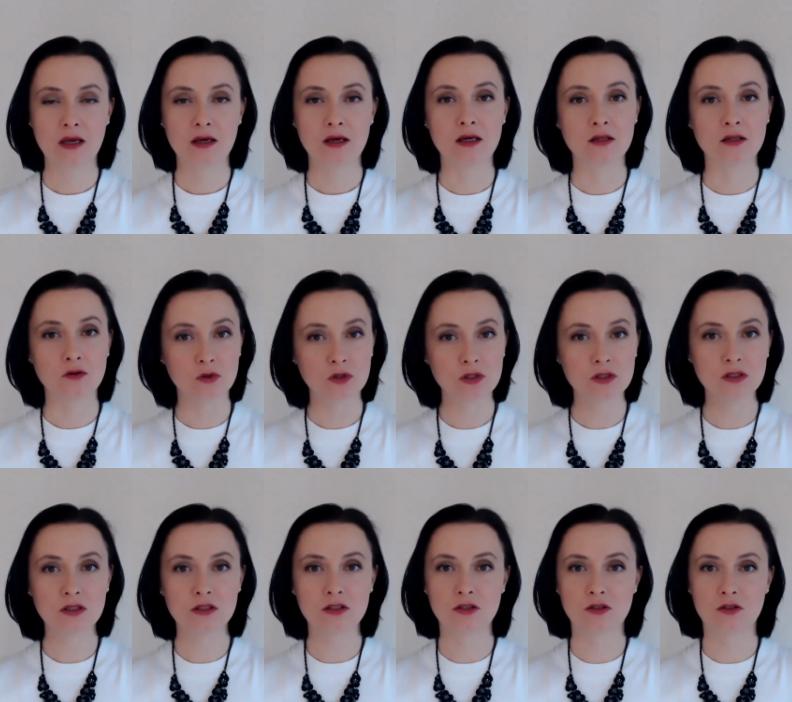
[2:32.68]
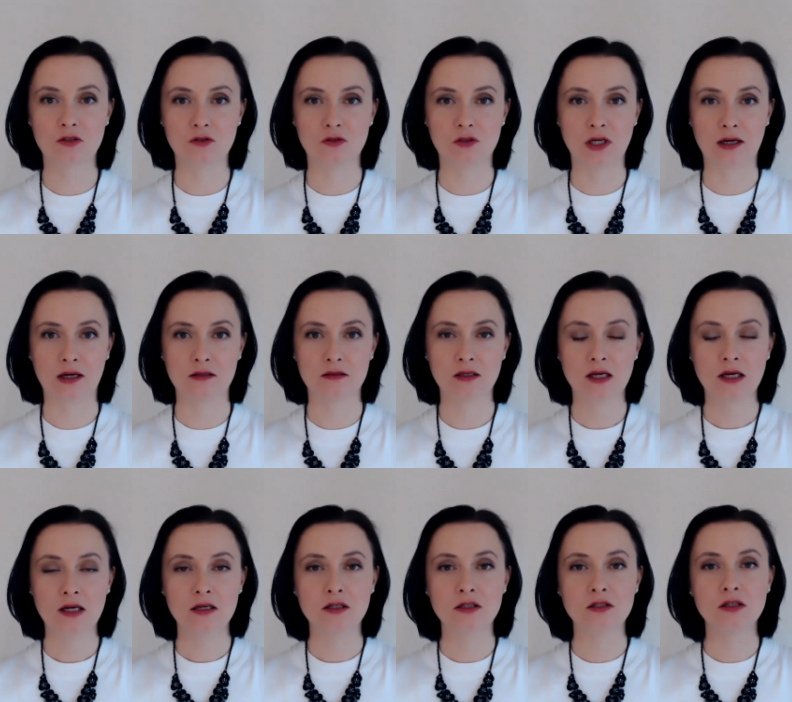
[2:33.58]
In order to do that,
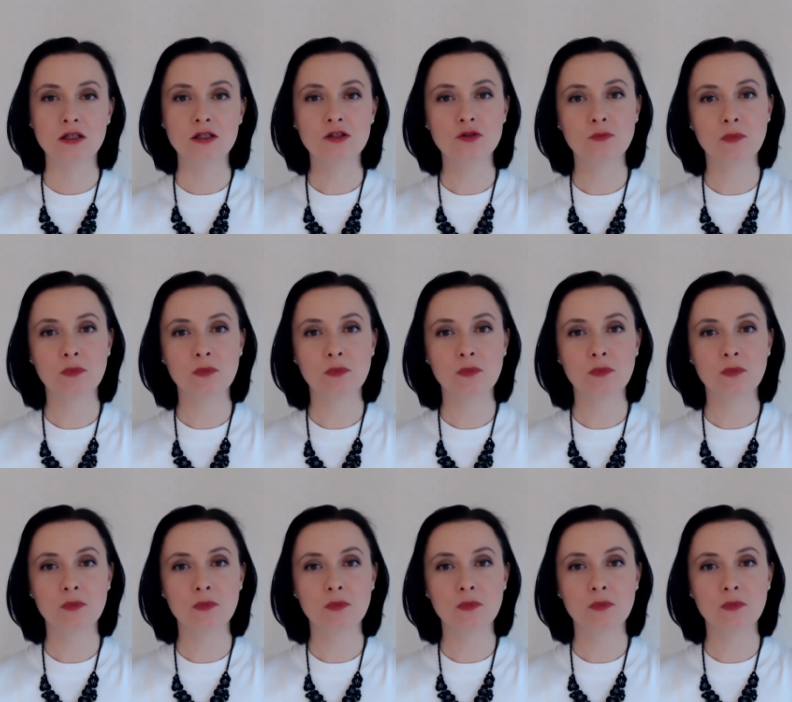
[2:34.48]
you need to